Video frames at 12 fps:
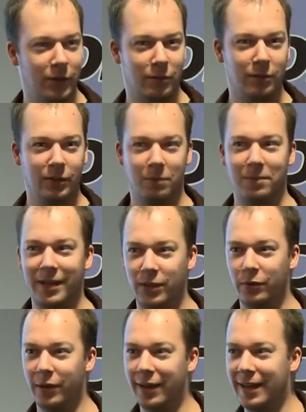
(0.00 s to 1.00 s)
which is a
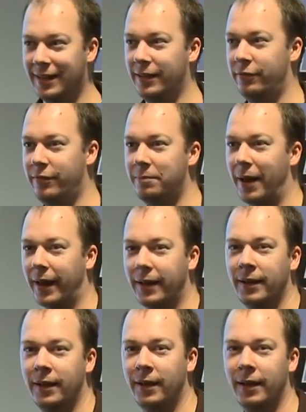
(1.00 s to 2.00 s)
place where you can leave feedback.
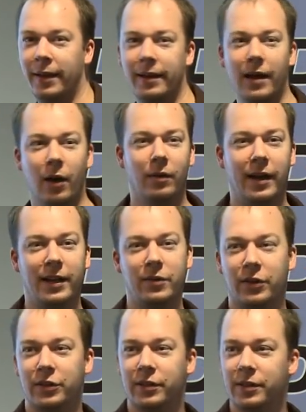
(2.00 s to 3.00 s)
Now, any
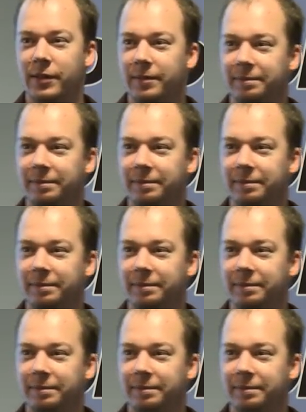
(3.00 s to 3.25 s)
questions?